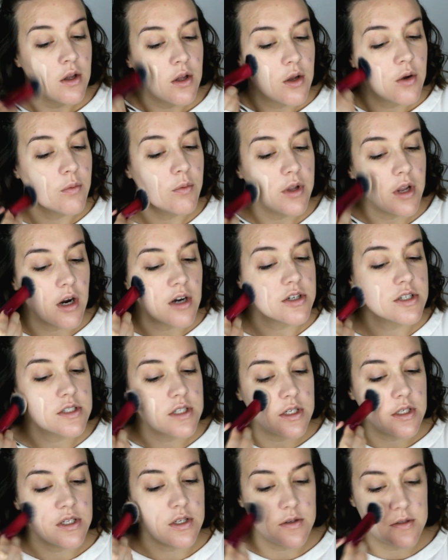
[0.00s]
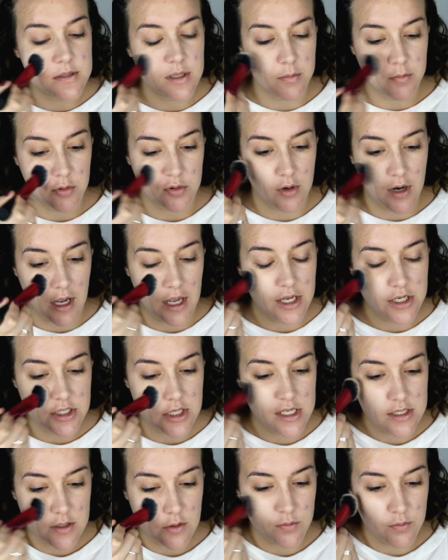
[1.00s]
And we are just going to use a brush.
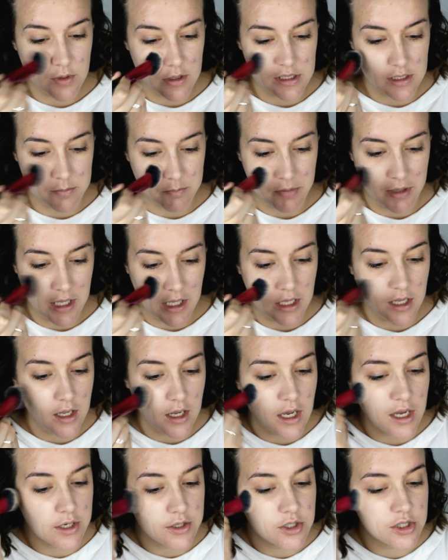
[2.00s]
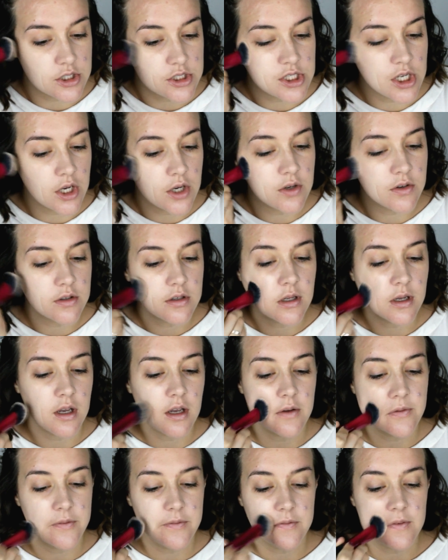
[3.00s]
It's a really pink undertone
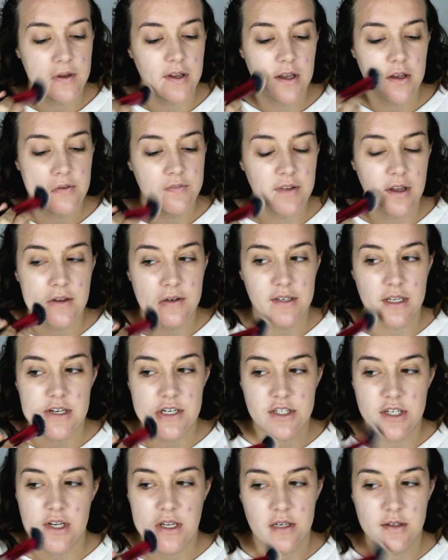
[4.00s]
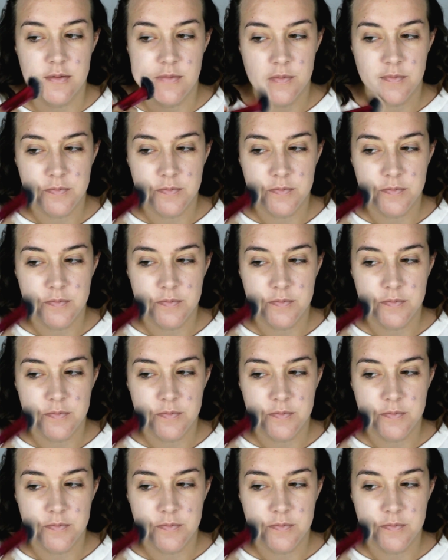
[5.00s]
of foundation.